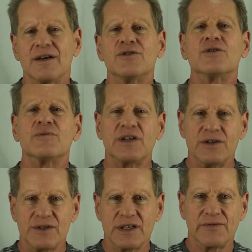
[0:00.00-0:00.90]
to
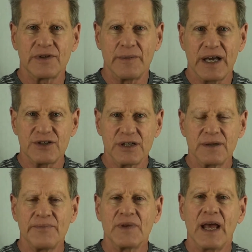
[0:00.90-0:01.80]
reduce
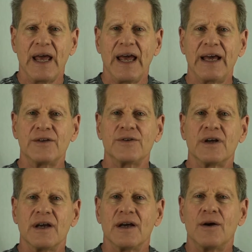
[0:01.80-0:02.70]
inflammation. And